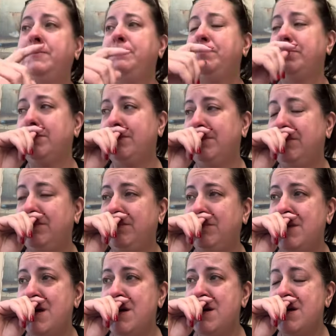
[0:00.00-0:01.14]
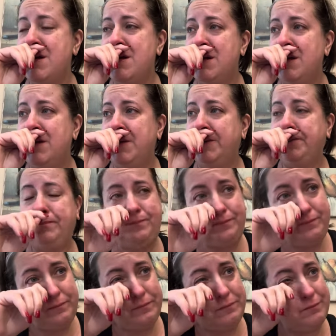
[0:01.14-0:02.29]

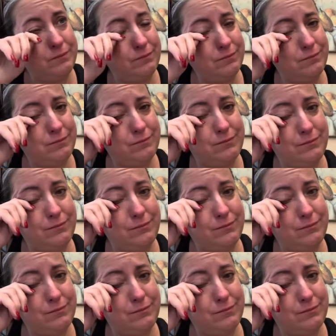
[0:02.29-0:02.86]
(silence)